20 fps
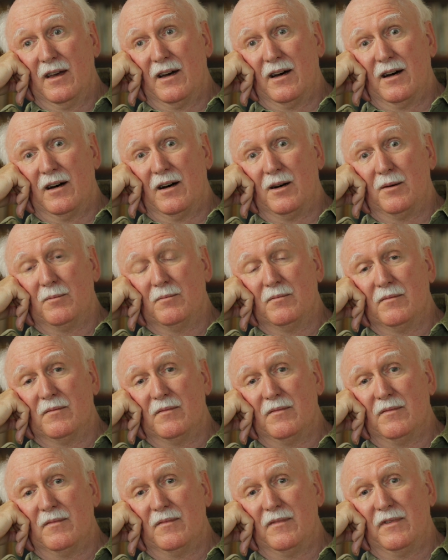Um,
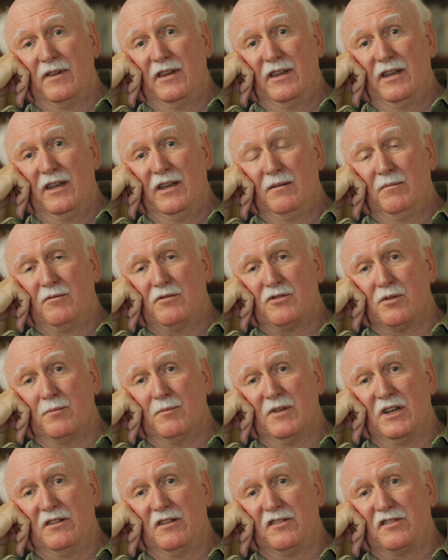the
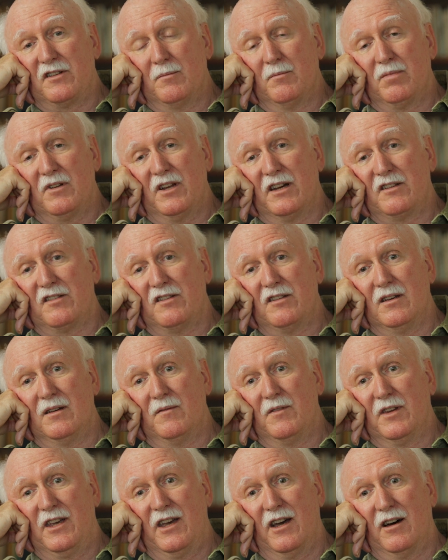tremendous complexity
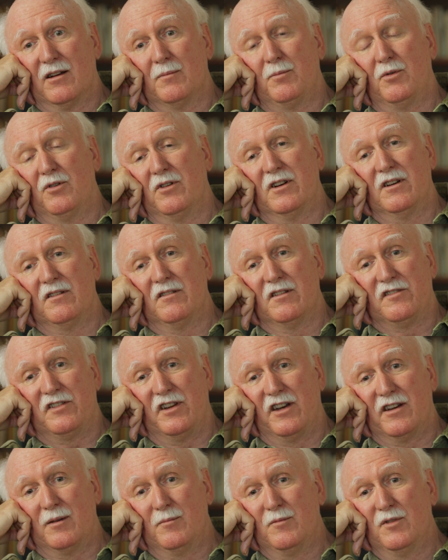of the counterpoint in the
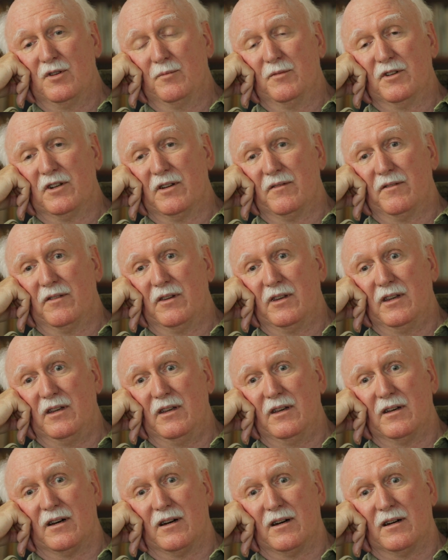second movement of
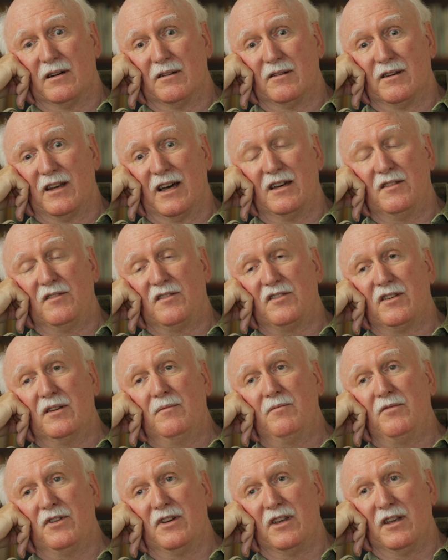the uh, Ninth
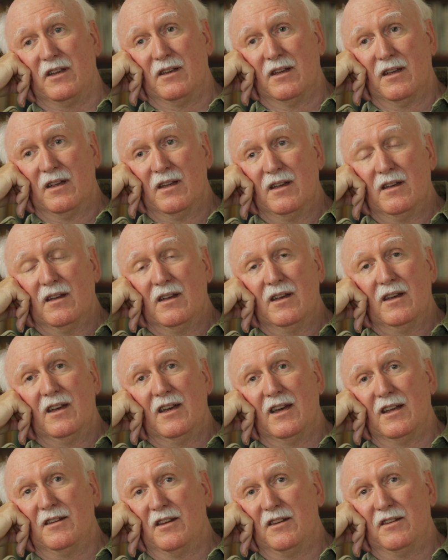Symphony
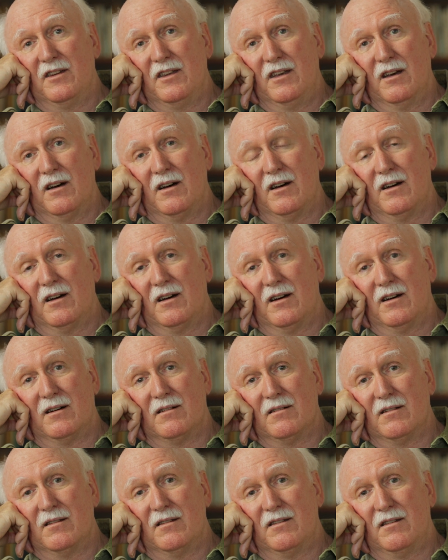and then the
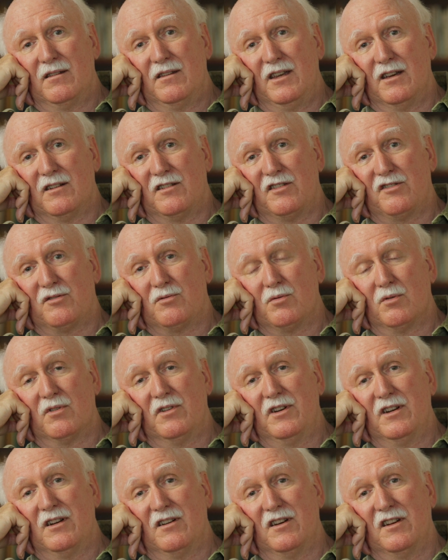uh, the
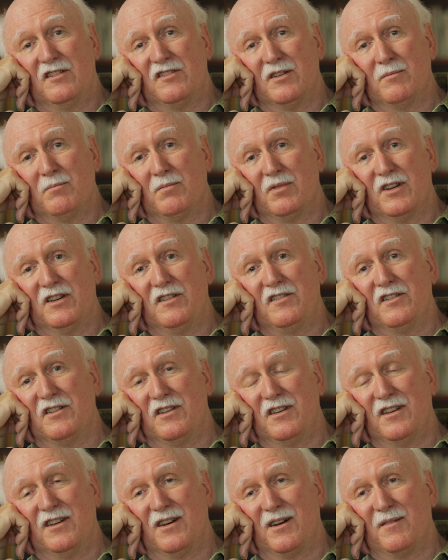extraordinary
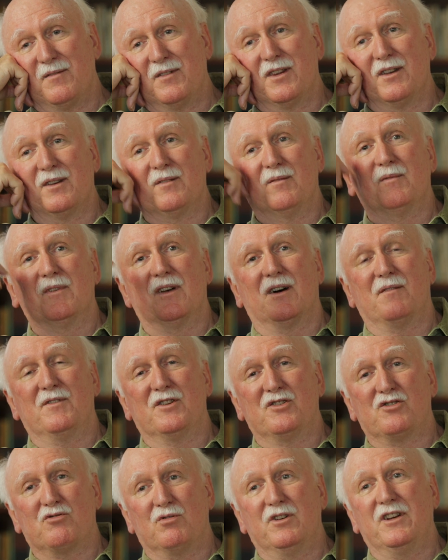simplicity of the of
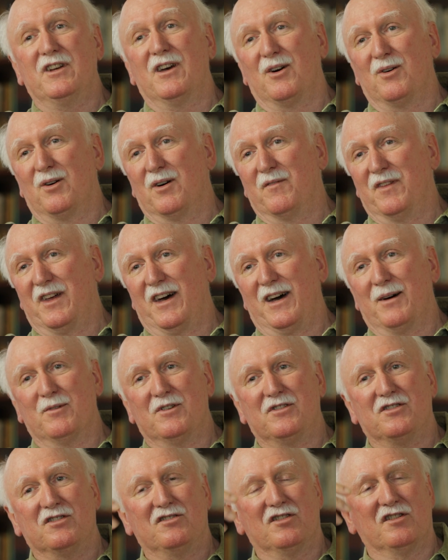the trio of that,
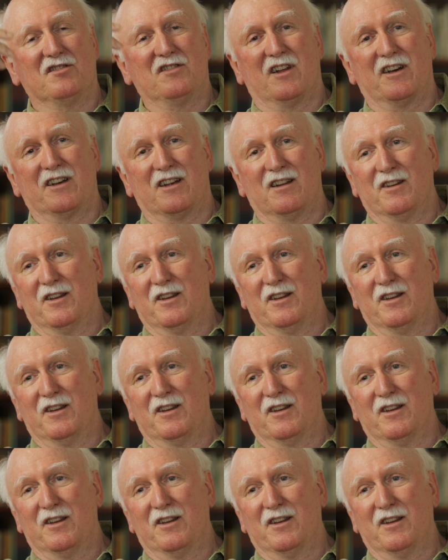which is just like a